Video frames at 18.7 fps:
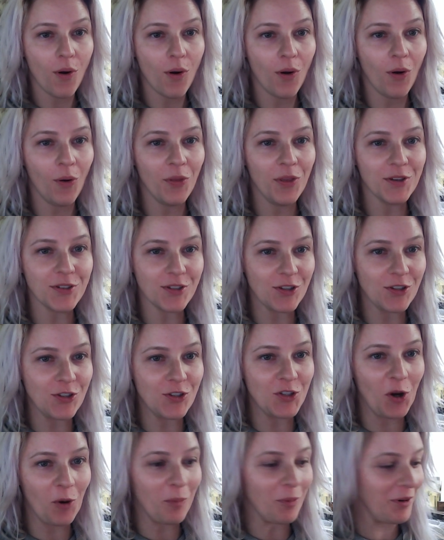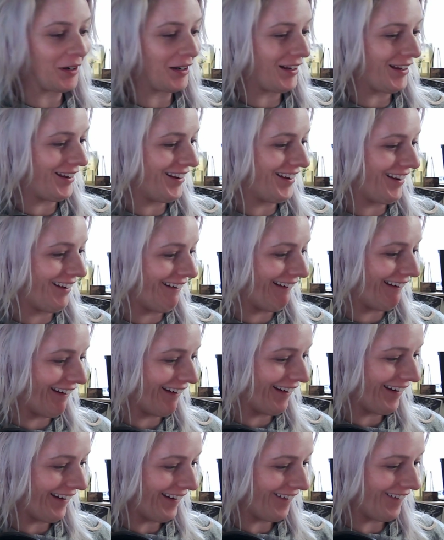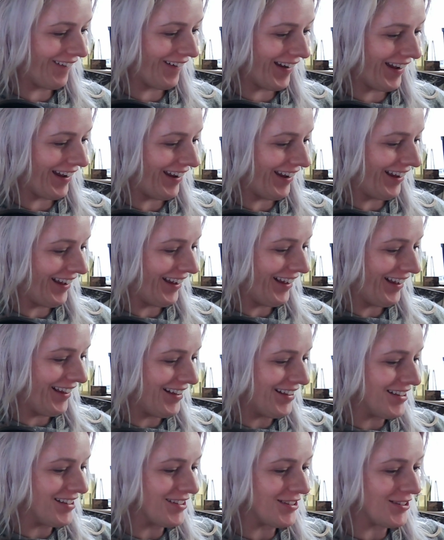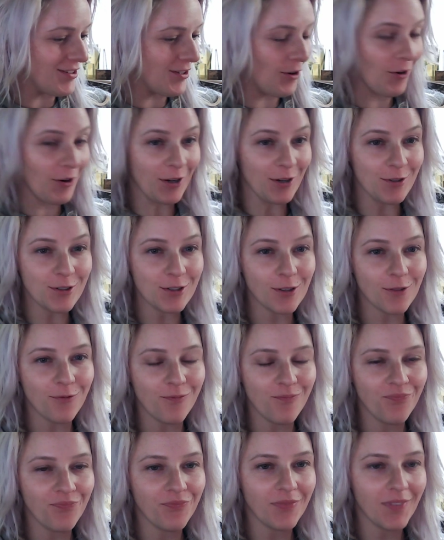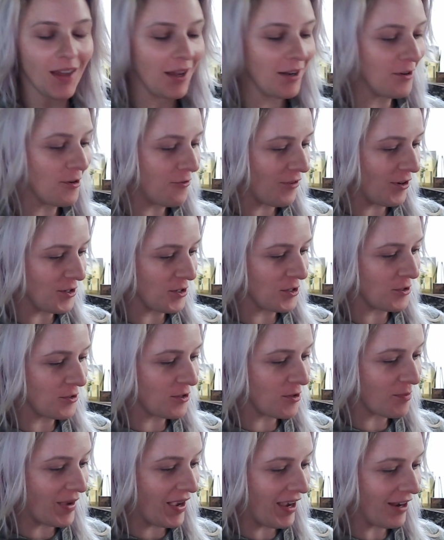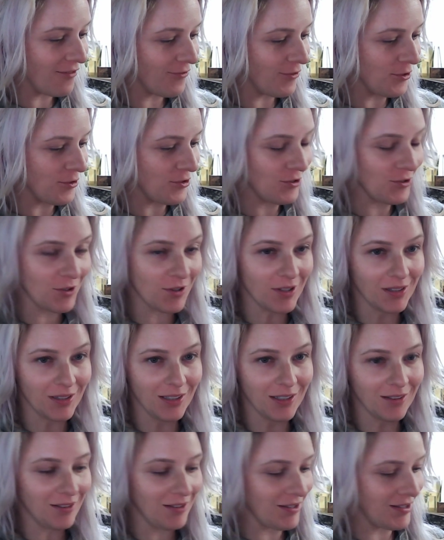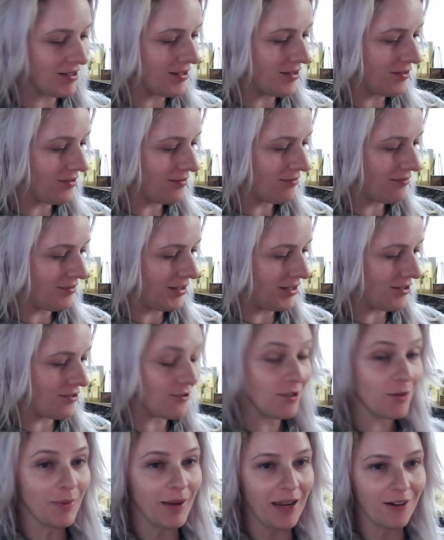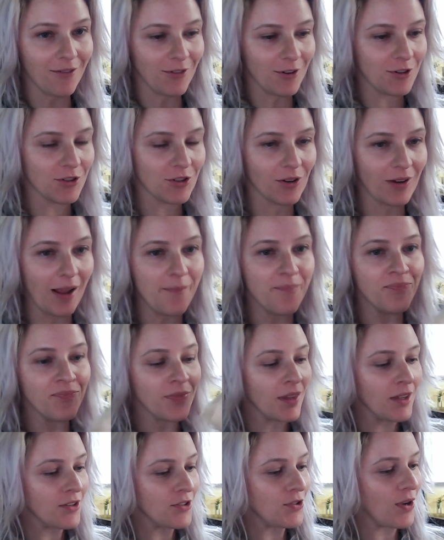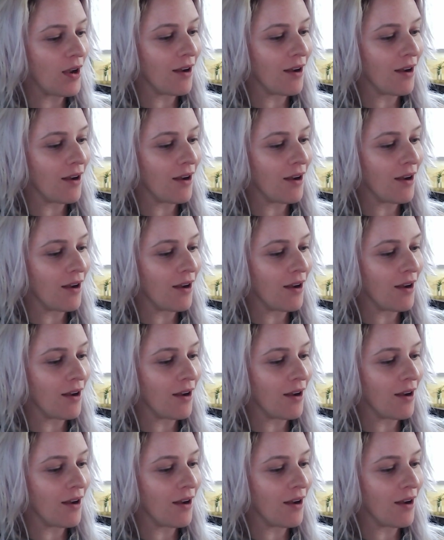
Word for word: oh, this is so pretty. Okay, so here's the I don't know if I should do the bag first or the littles. Let's do the bag first. Okay, so